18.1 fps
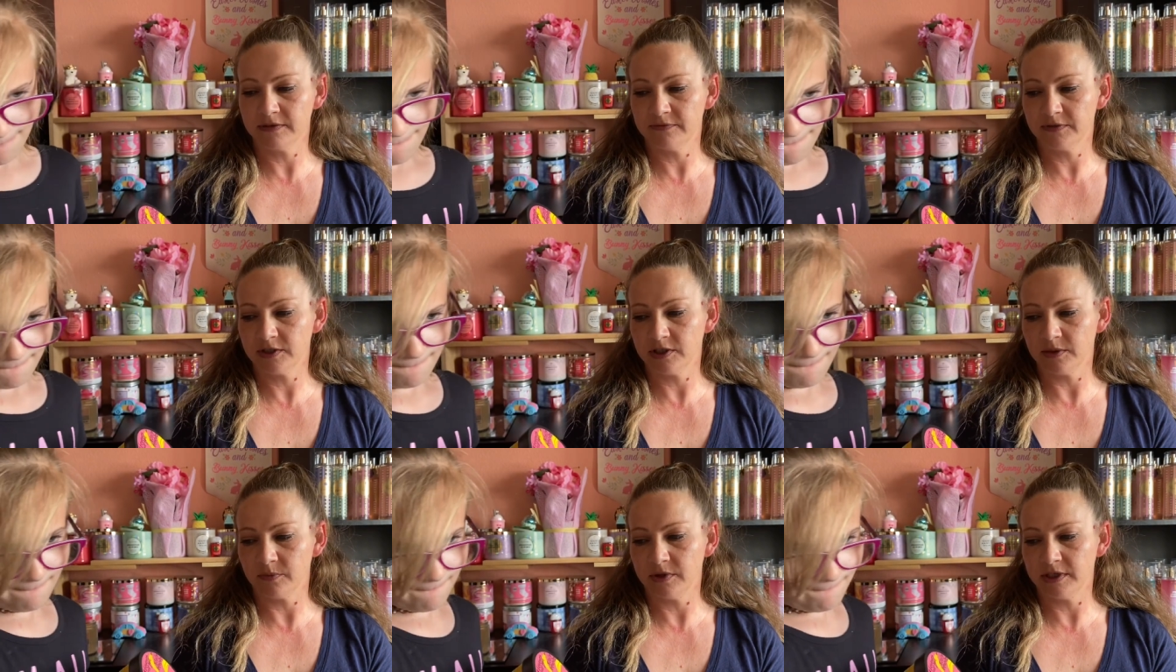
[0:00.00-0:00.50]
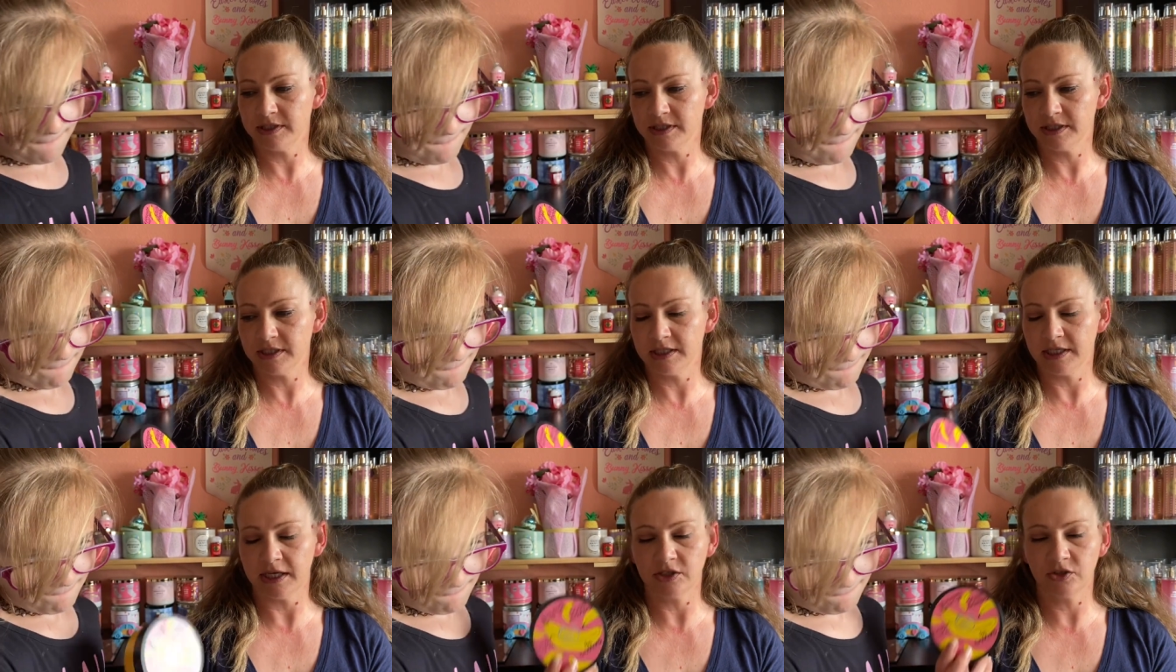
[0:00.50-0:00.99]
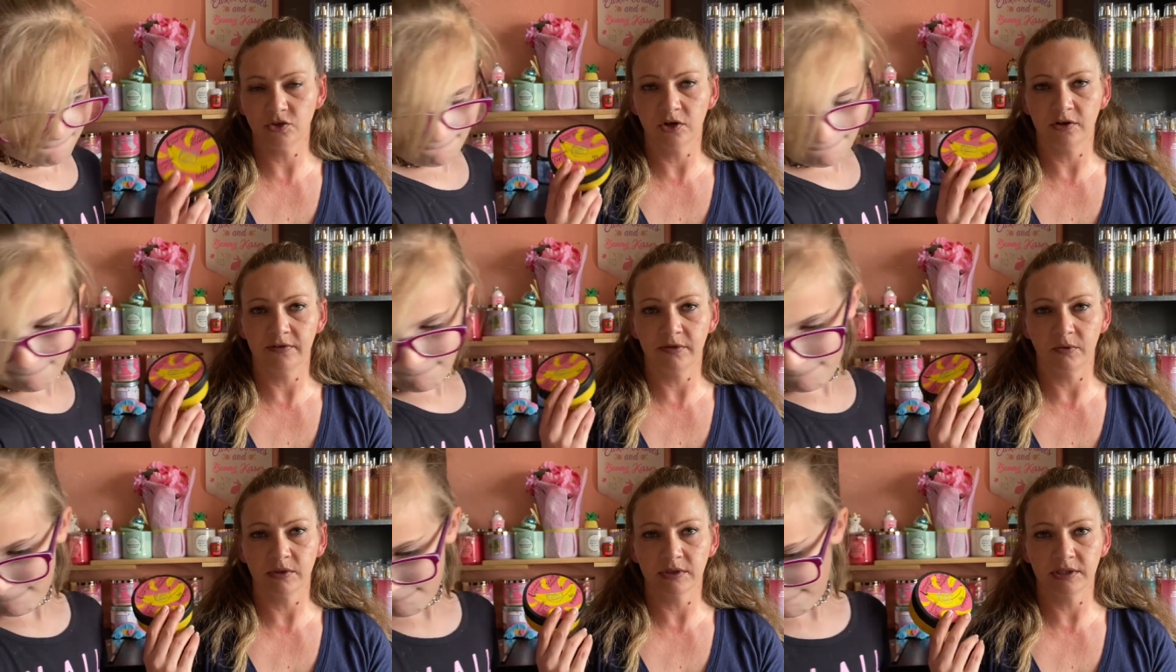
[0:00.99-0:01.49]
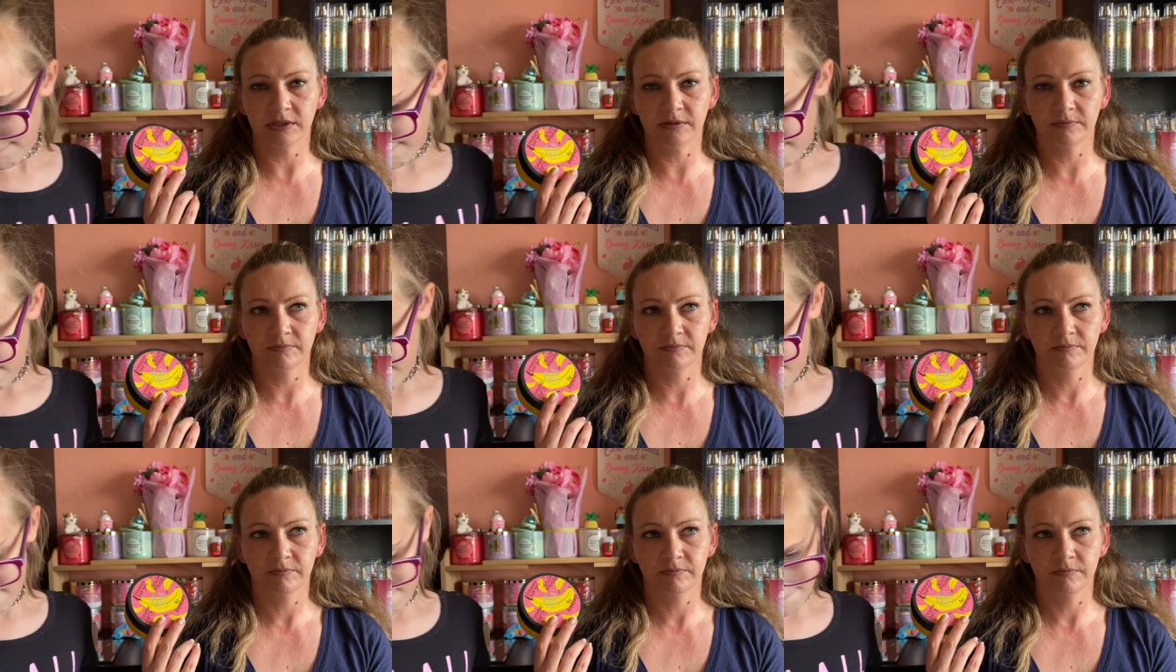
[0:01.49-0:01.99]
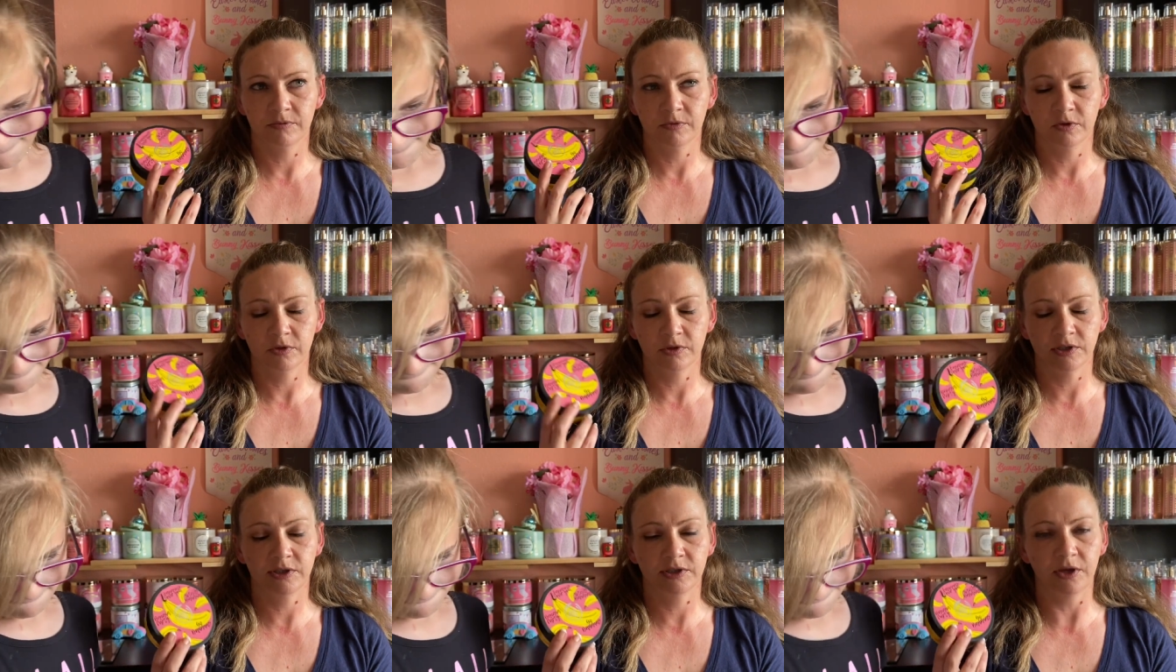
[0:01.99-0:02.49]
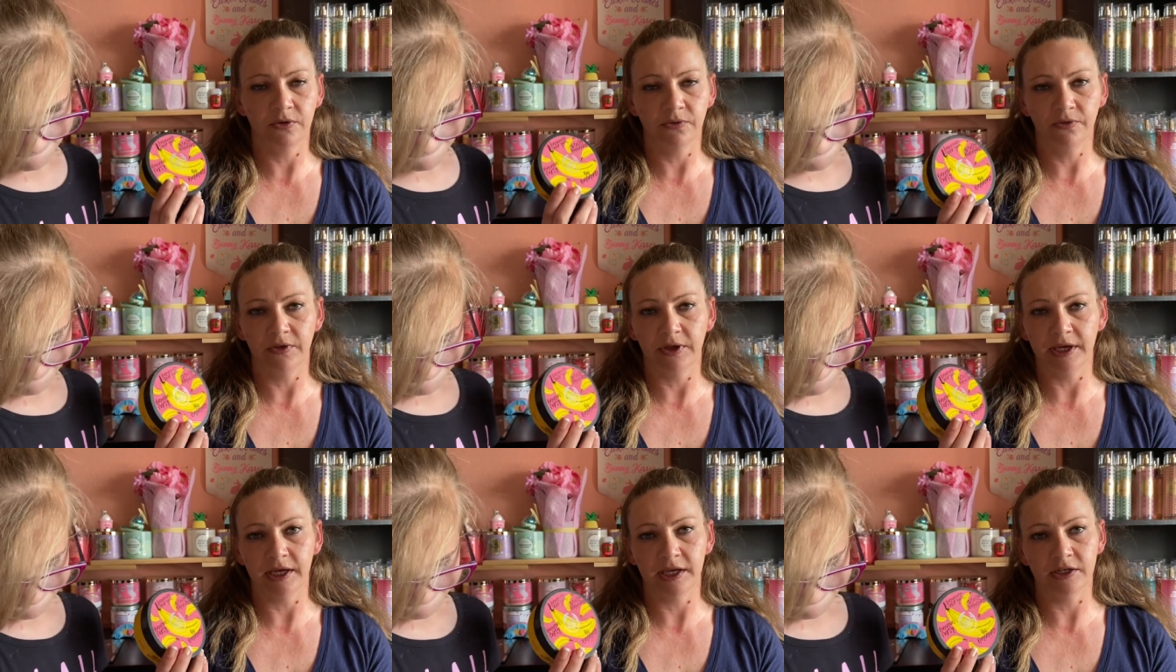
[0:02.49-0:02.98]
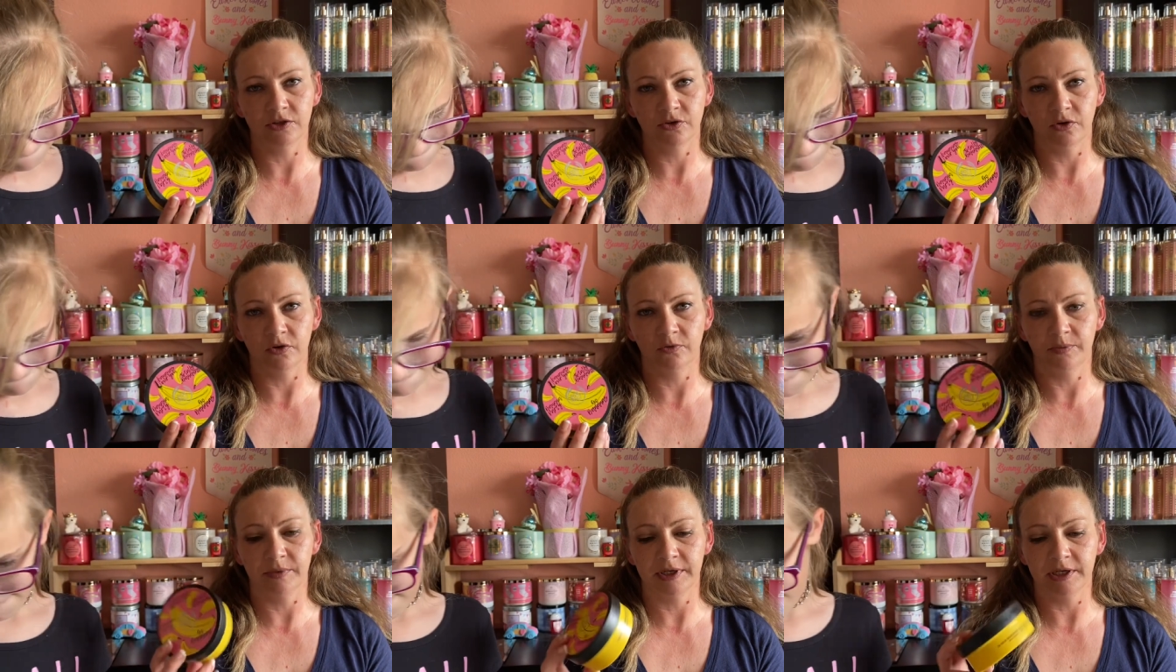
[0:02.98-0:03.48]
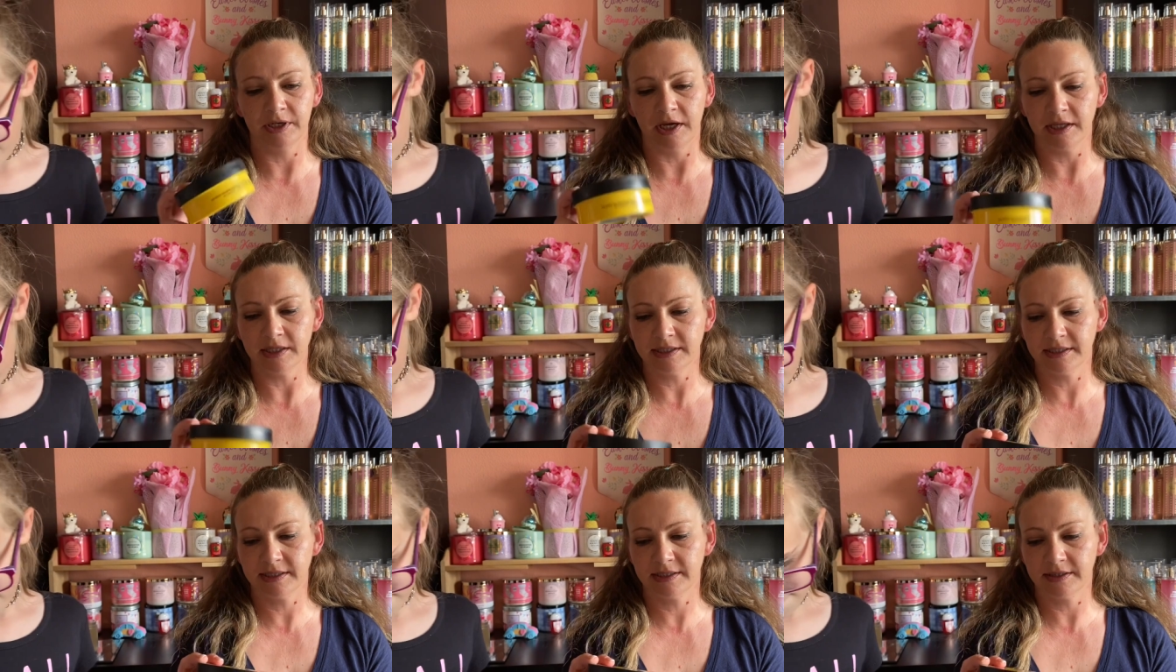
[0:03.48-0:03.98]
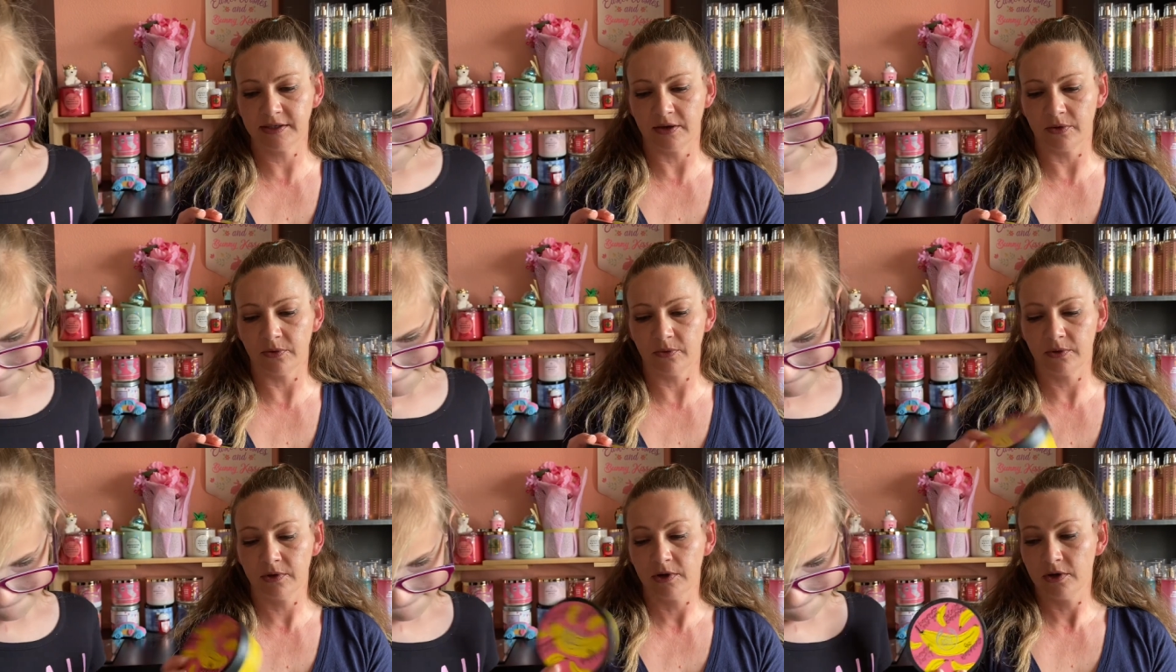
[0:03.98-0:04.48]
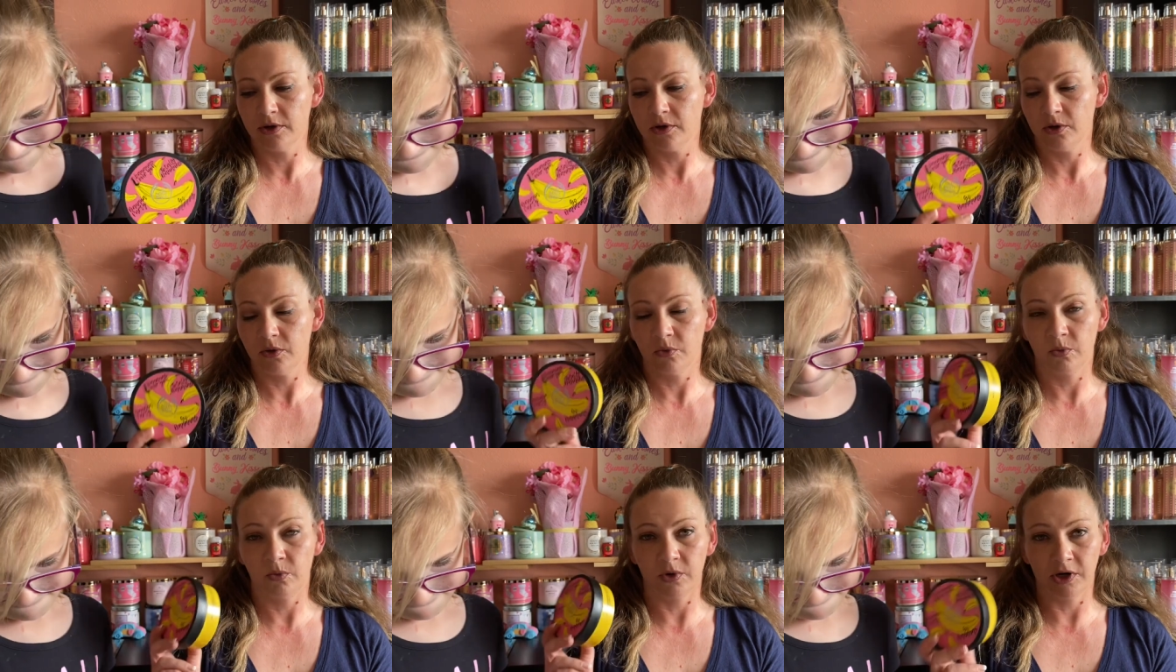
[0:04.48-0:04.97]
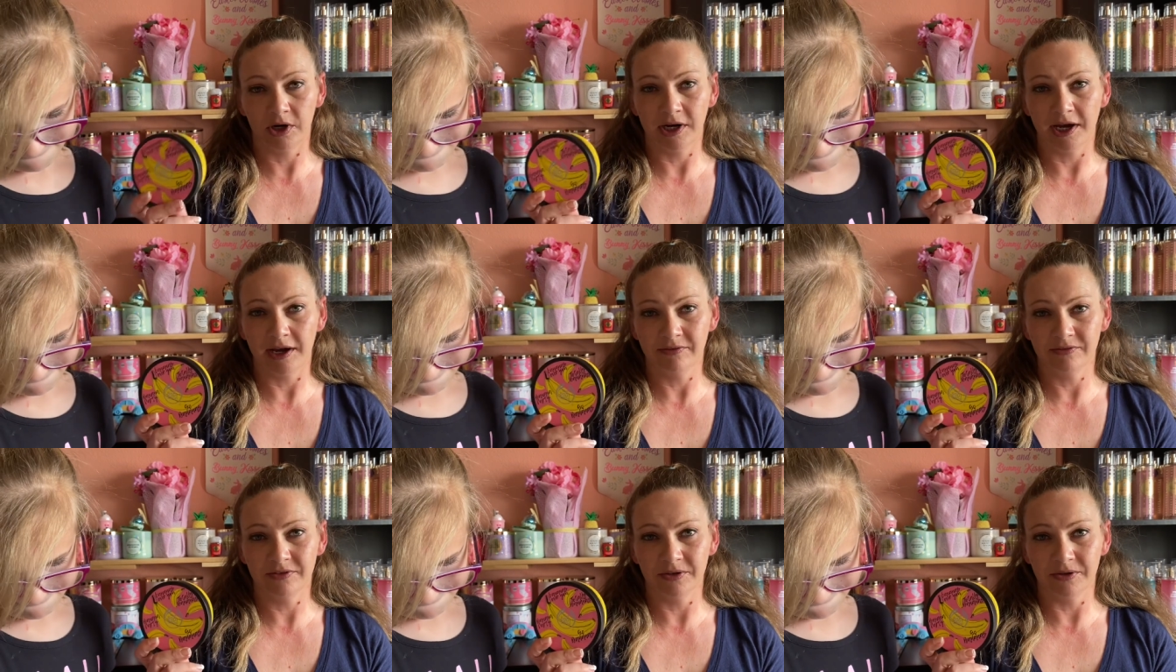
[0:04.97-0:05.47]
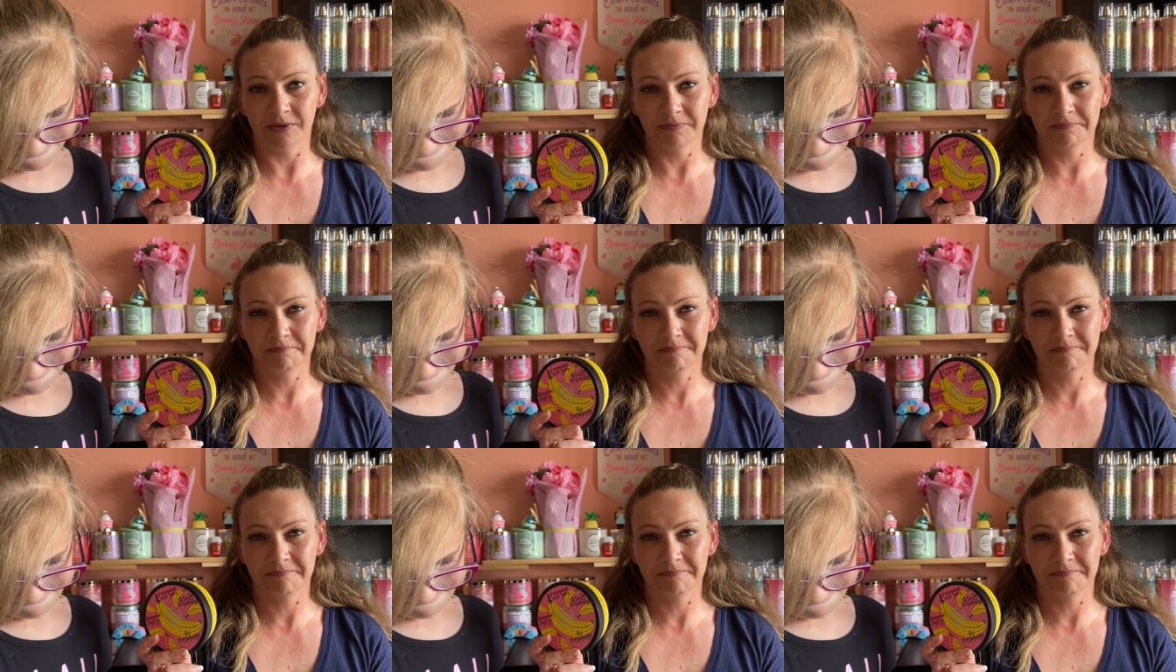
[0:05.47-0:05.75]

For some reason, the texture of it was so thick, it drove me nuts. So we're gonna have to